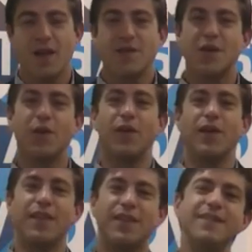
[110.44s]
So
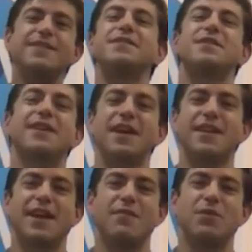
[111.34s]
this is the day
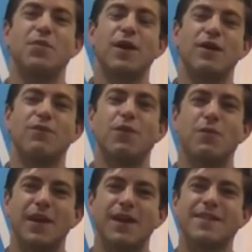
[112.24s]
that I've been waiting for,
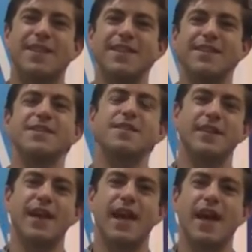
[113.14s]
because this is the
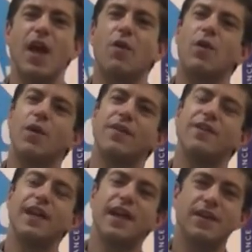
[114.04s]
day where we have
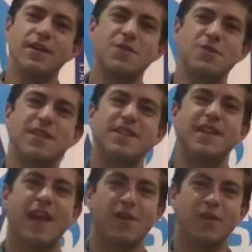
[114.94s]
an industry
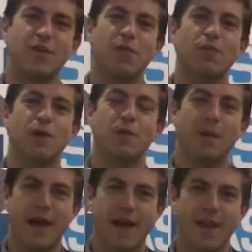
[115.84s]
standard career
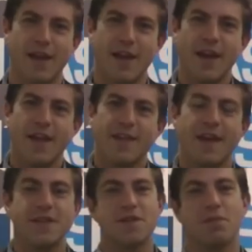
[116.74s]
path
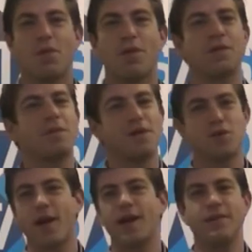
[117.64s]
that is supported by
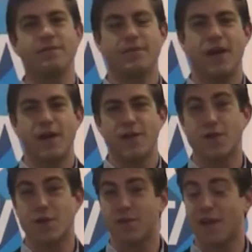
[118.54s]
training,
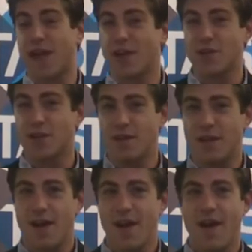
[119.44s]
certification,
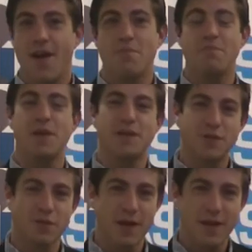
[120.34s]

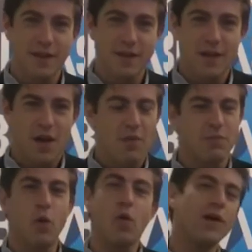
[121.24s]
mentoring, board